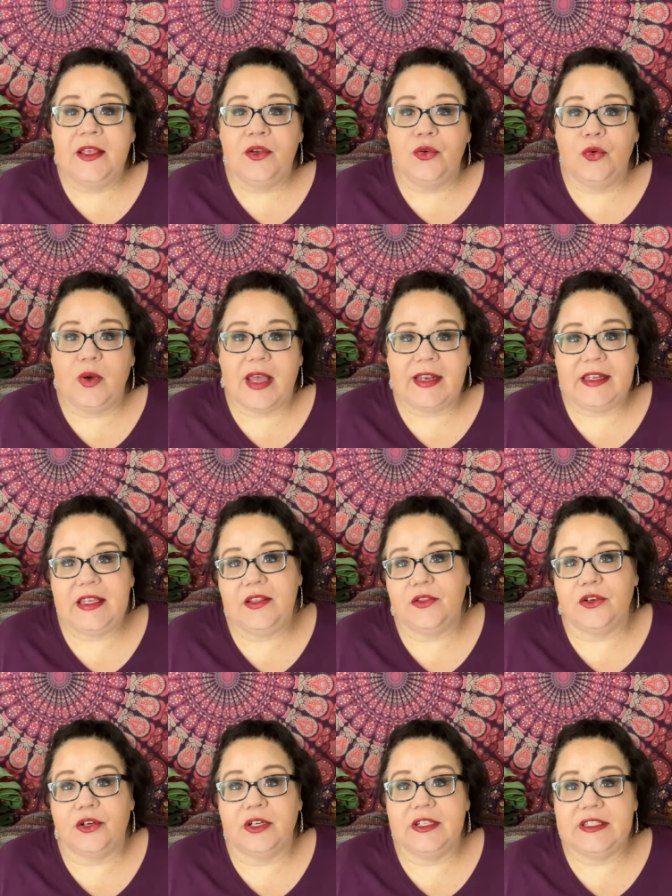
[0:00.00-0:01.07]
who had
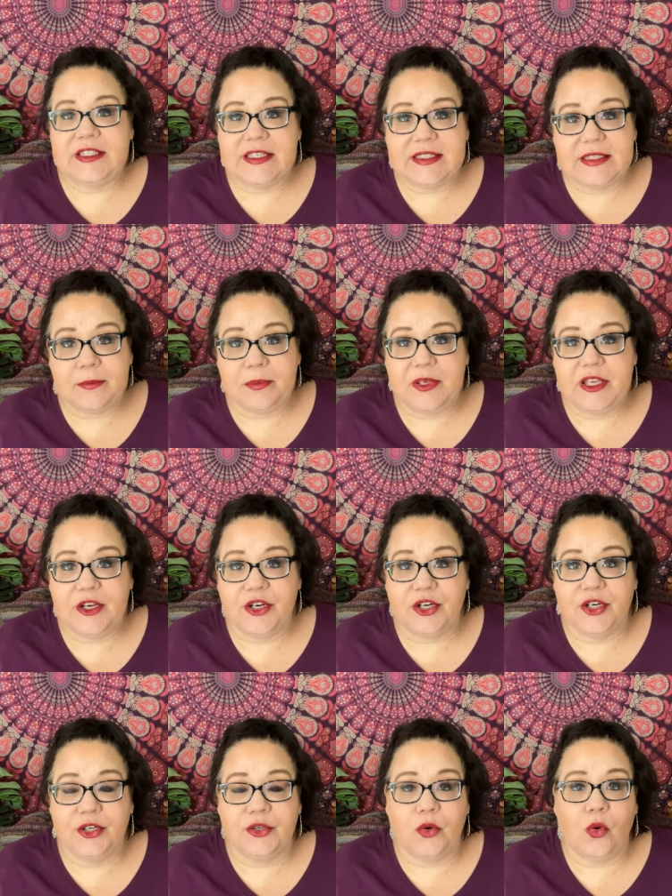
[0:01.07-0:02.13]
either
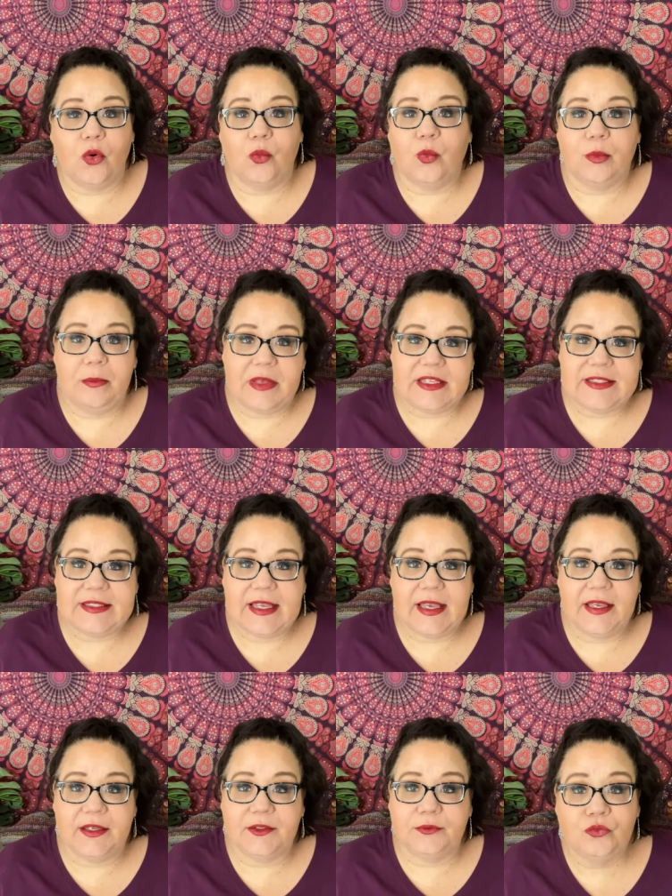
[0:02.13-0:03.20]
disappeared or were
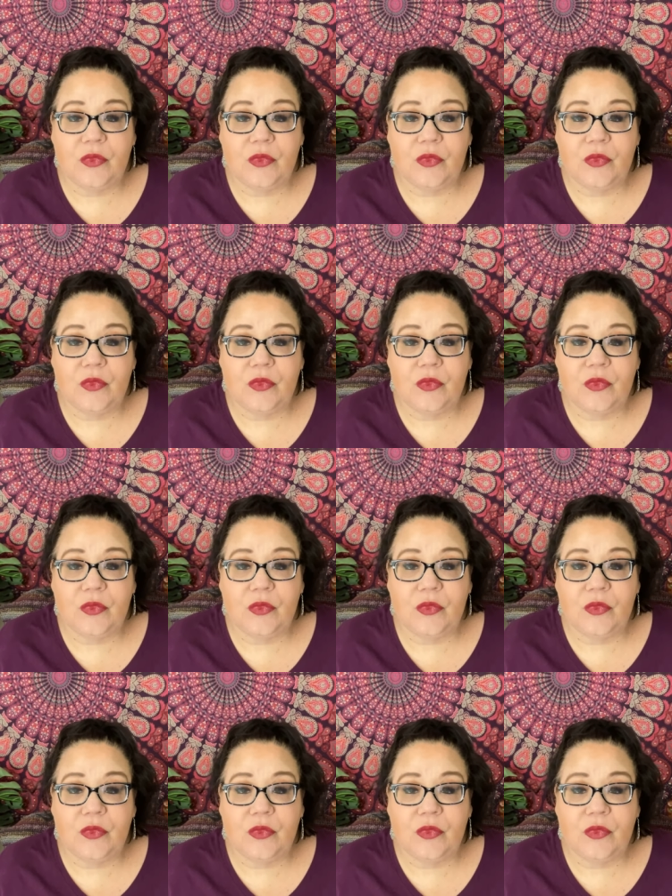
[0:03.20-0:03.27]
missing.